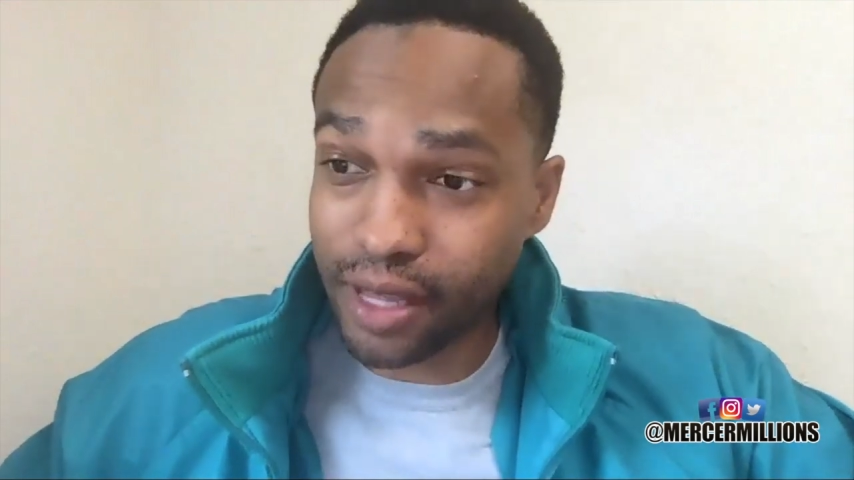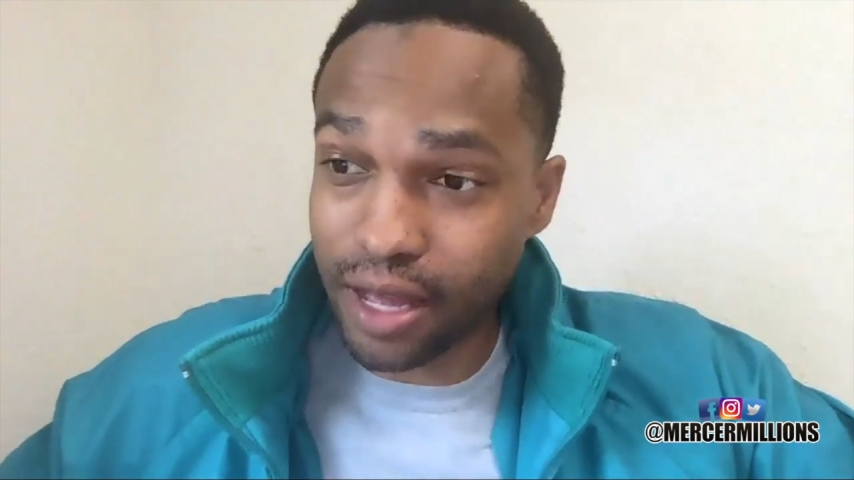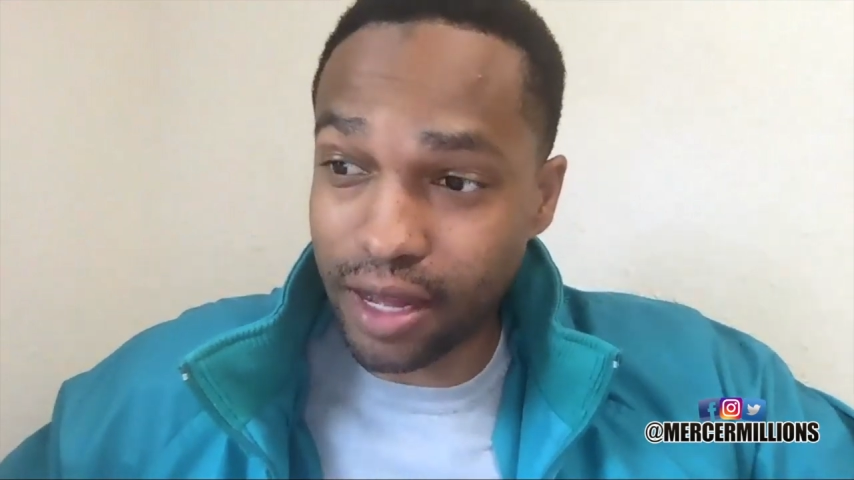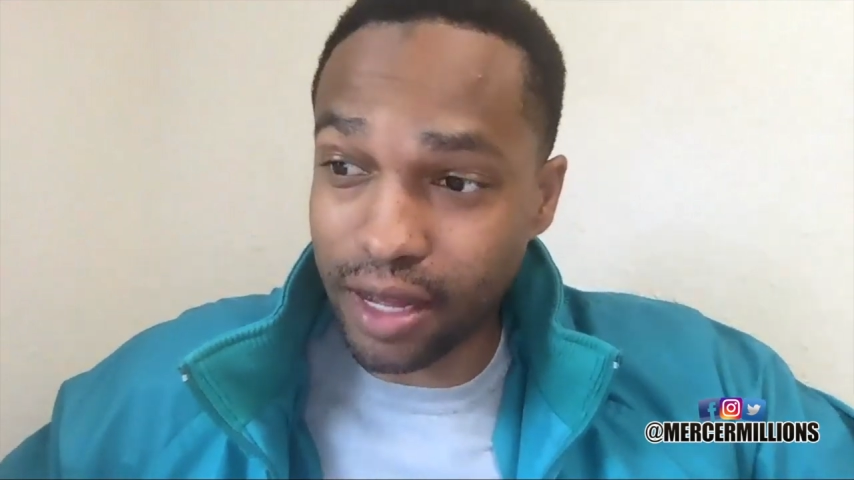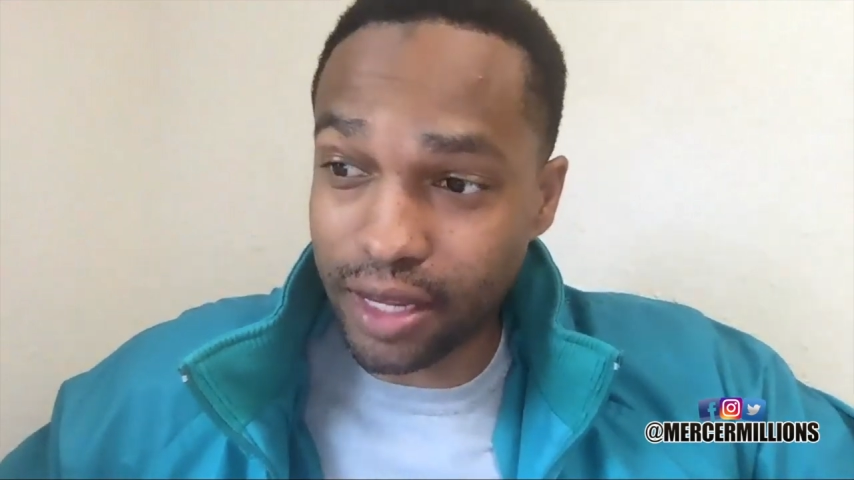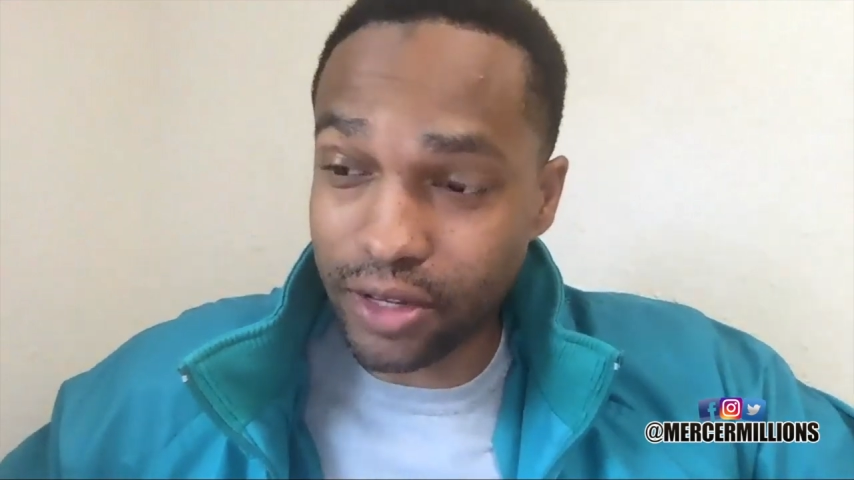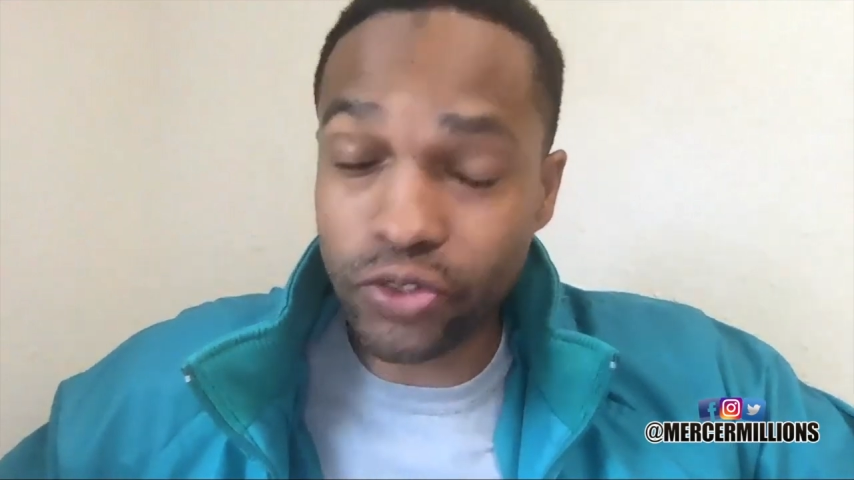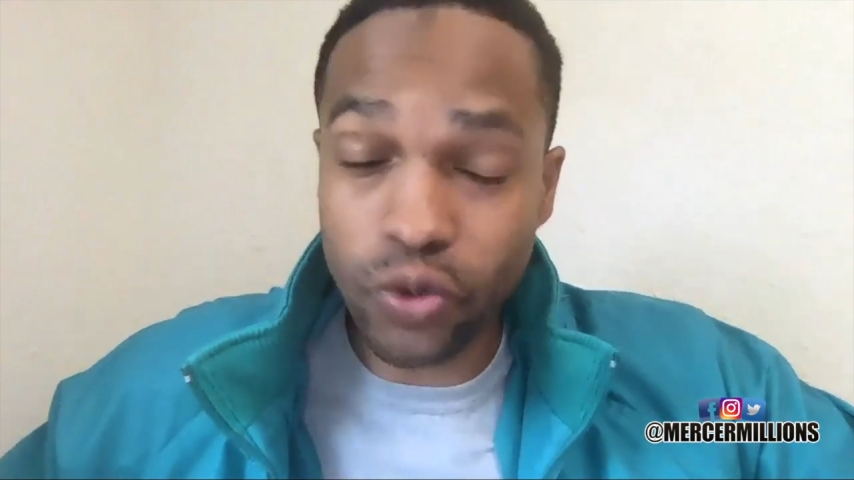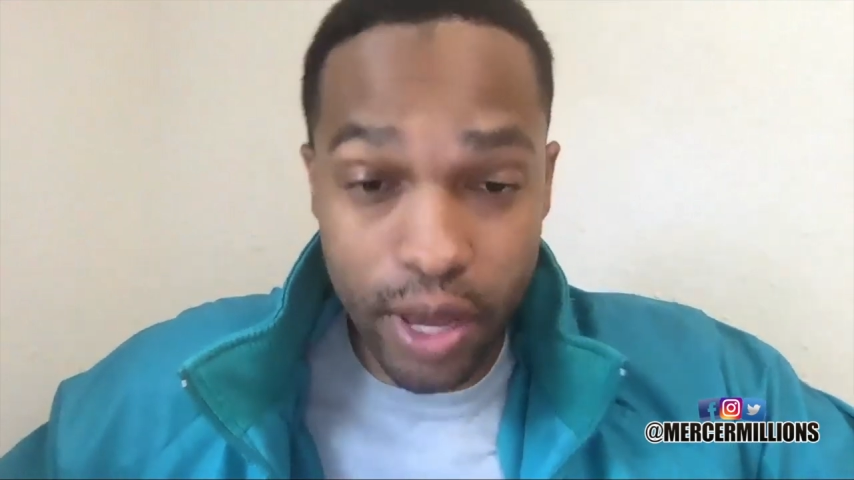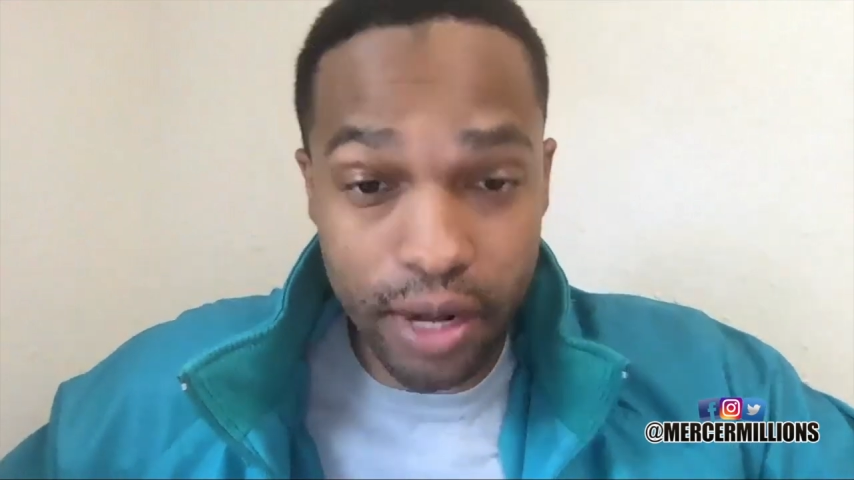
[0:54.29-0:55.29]
There's
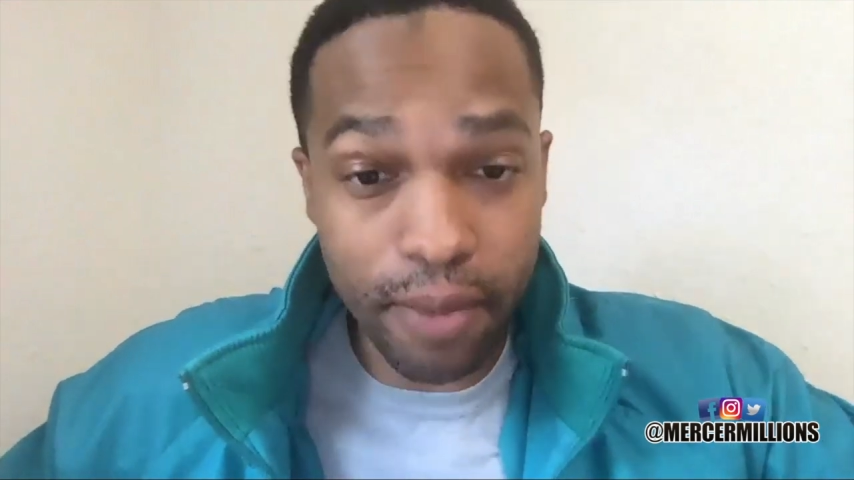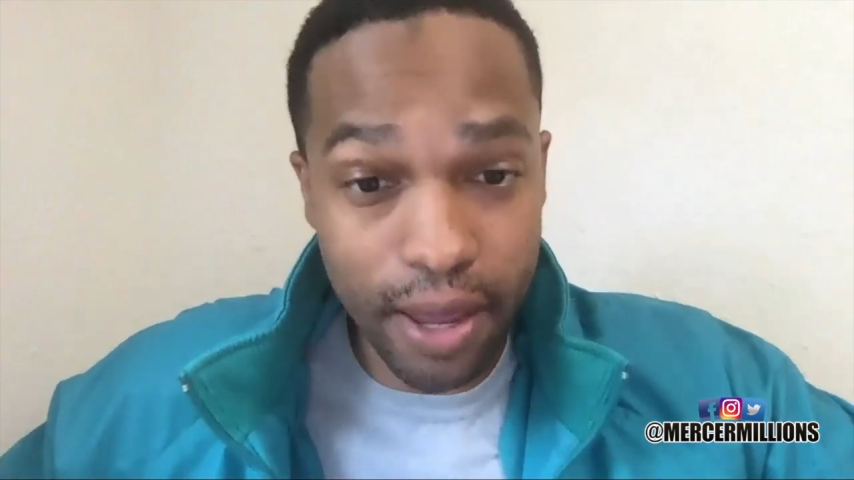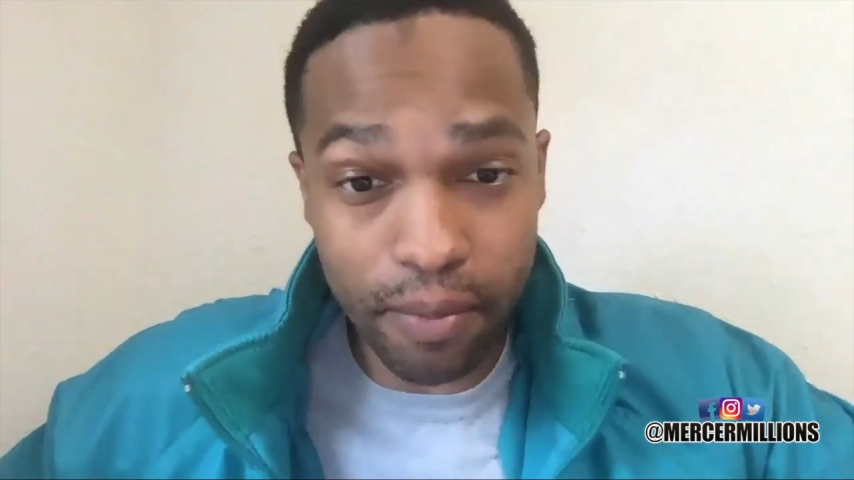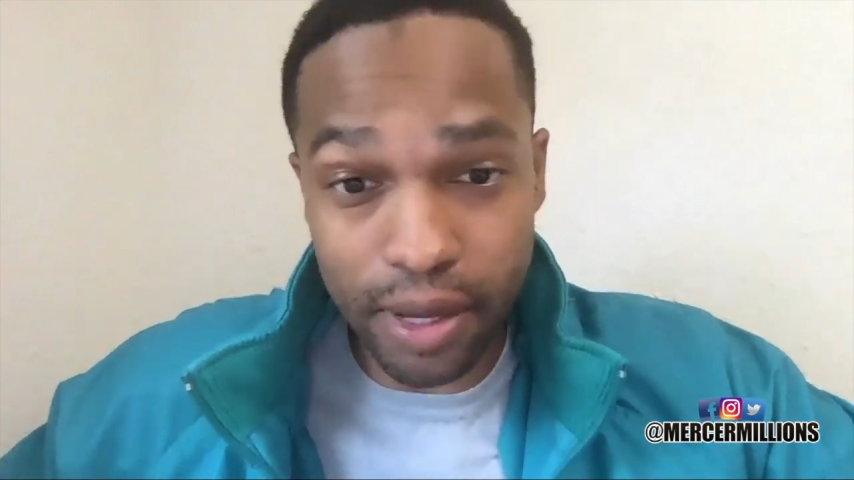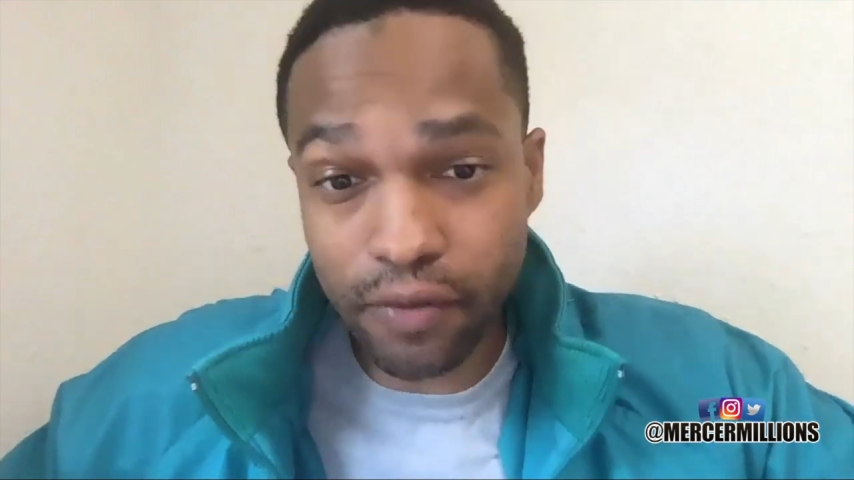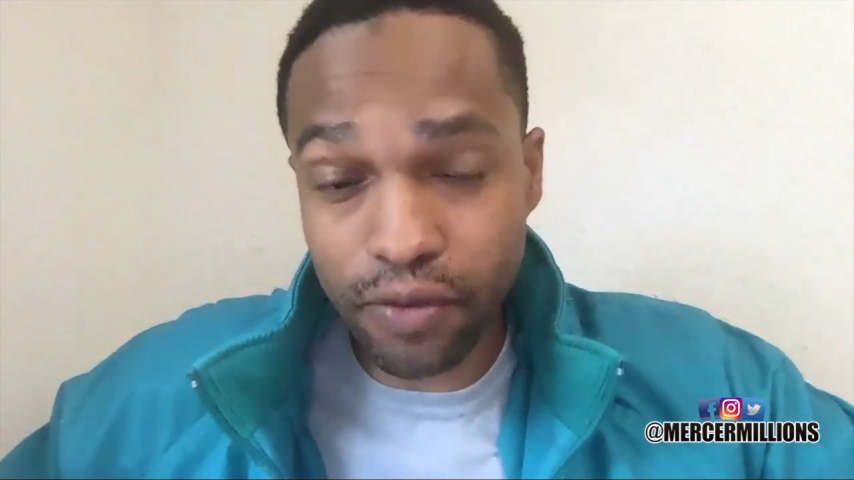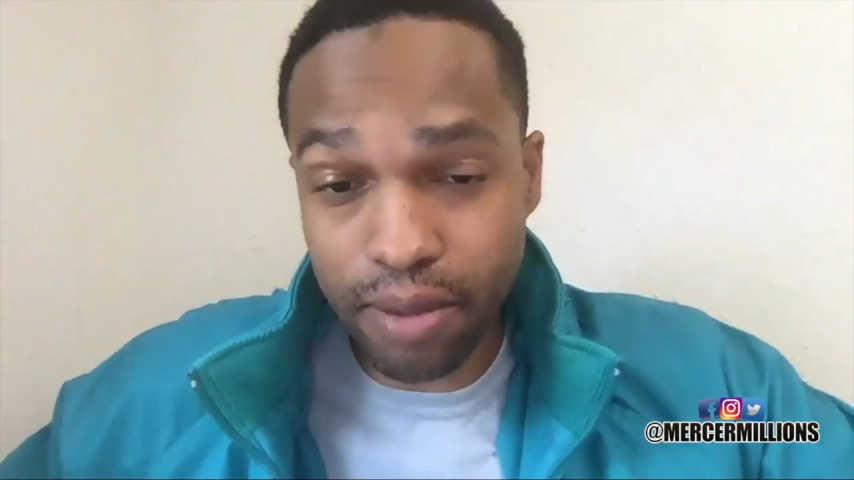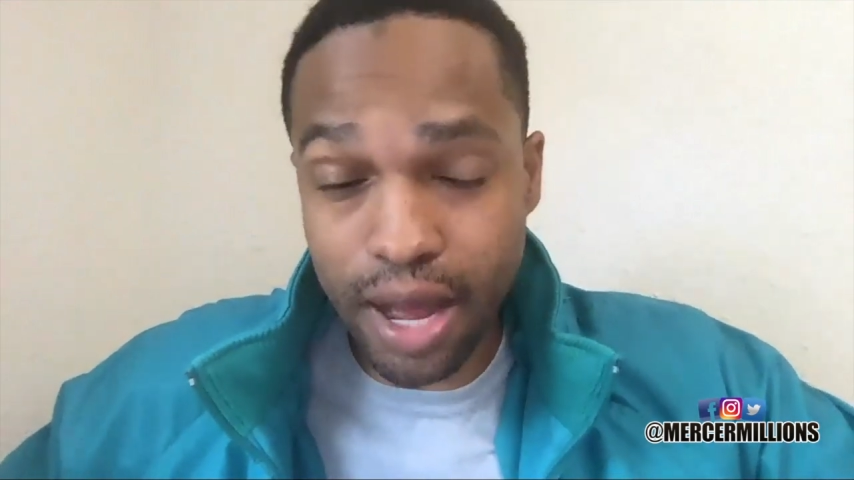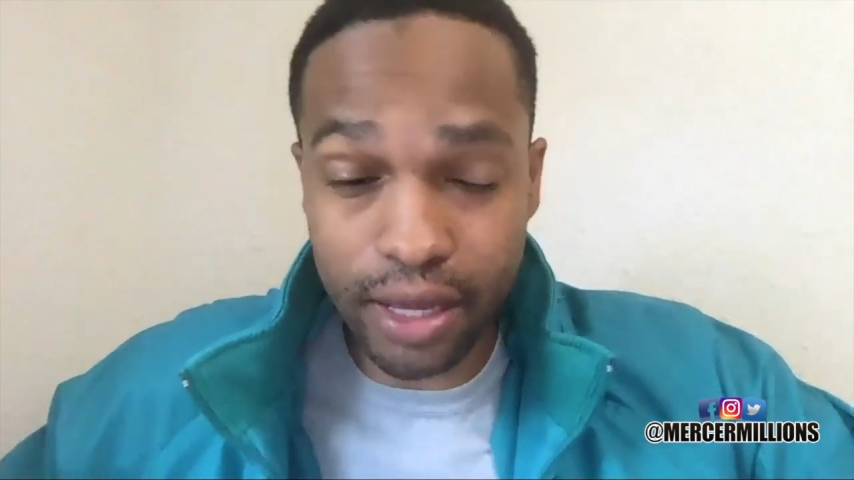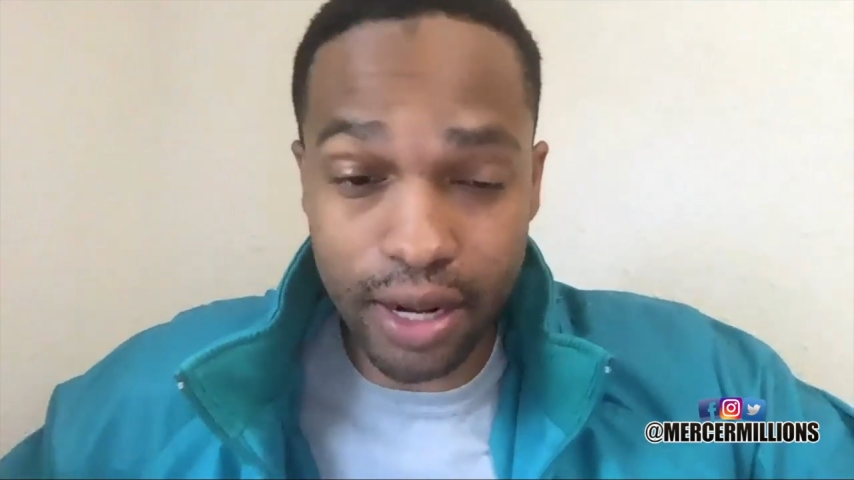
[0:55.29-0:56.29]
a way to make money from
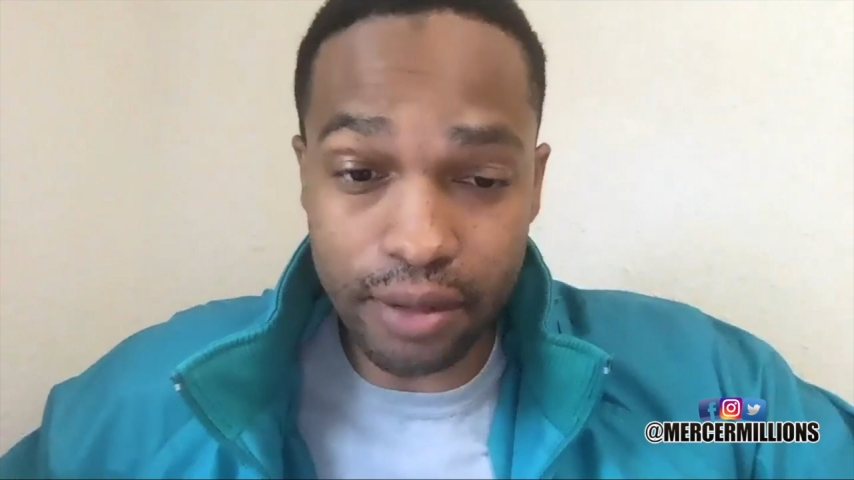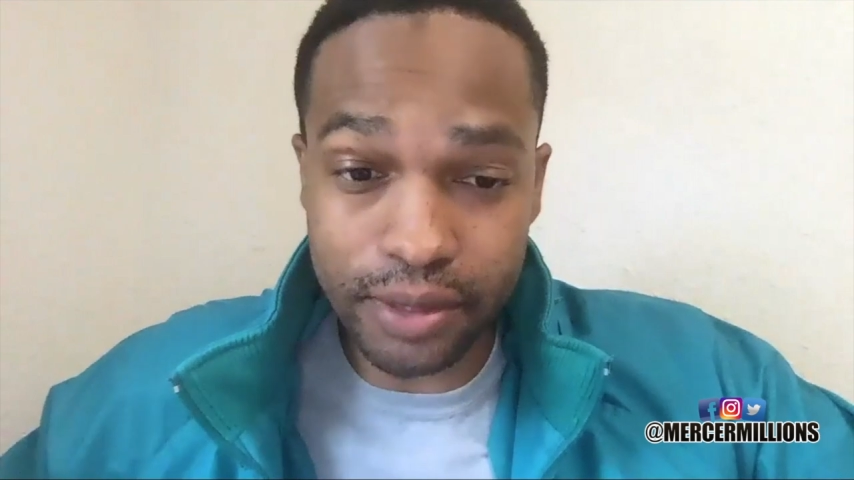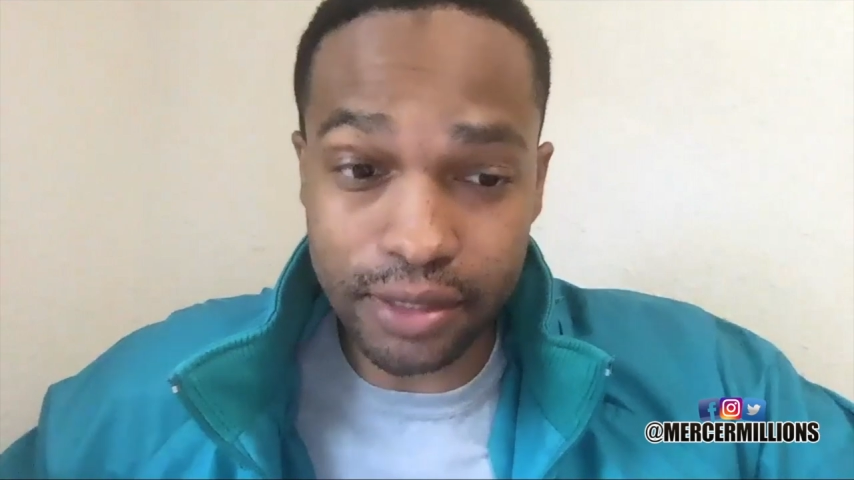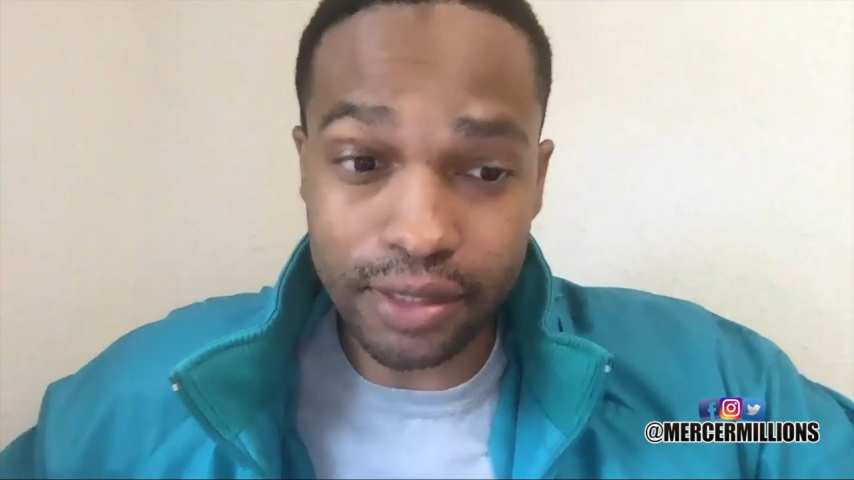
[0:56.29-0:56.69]
pocket options